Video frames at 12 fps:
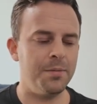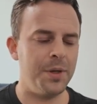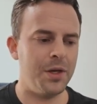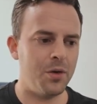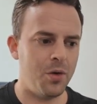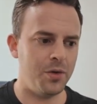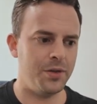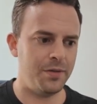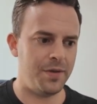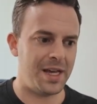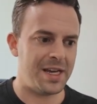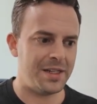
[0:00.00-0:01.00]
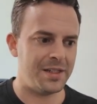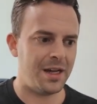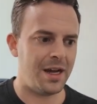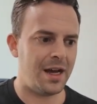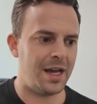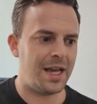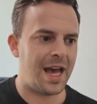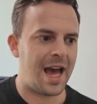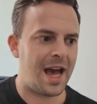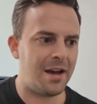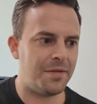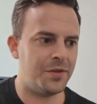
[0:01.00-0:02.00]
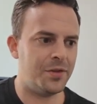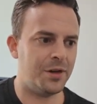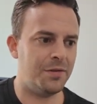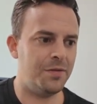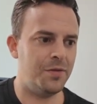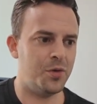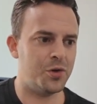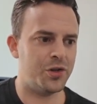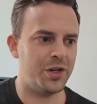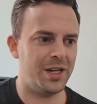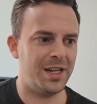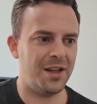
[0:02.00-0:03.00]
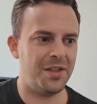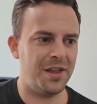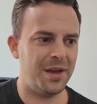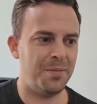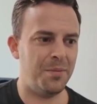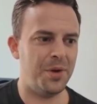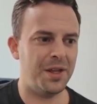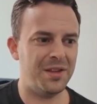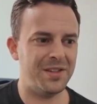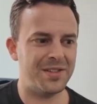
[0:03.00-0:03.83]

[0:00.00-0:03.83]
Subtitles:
Because of that, I have to, unfortunately, I think, bring